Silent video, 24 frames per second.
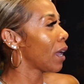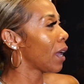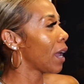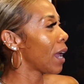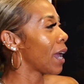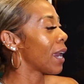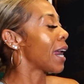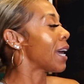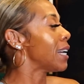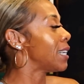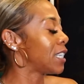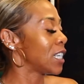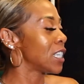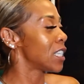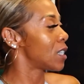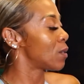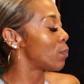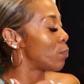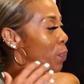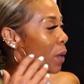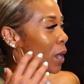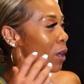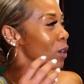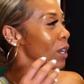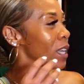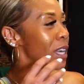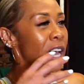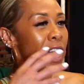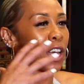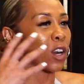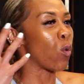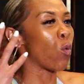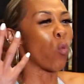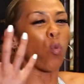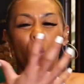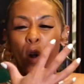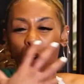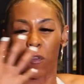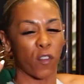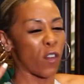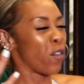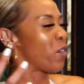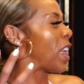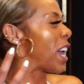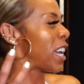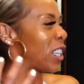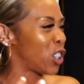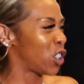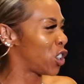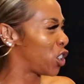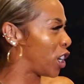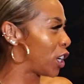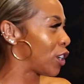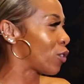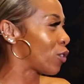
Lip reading: And I just barely got a whiff of that shit